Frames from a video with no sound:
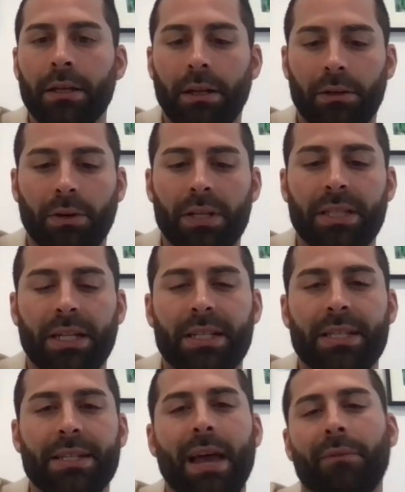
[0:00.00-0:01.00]
Now, granted,
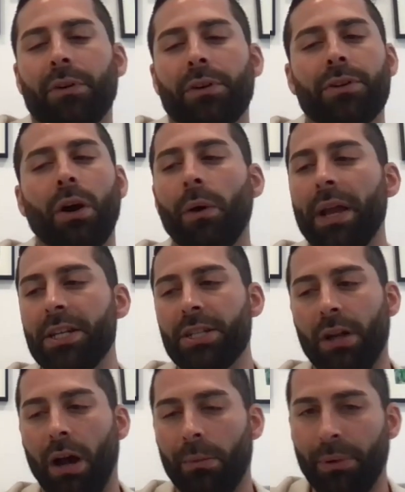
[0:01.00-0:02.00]
it's never, no
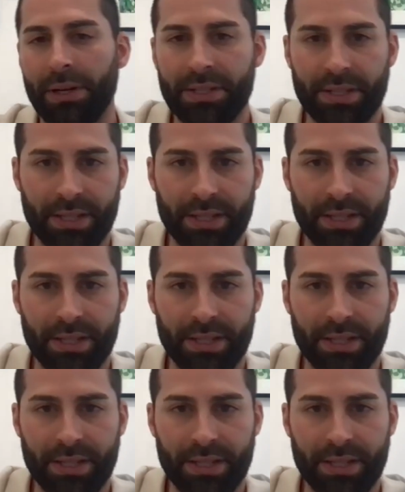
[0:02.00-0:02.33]
agent operates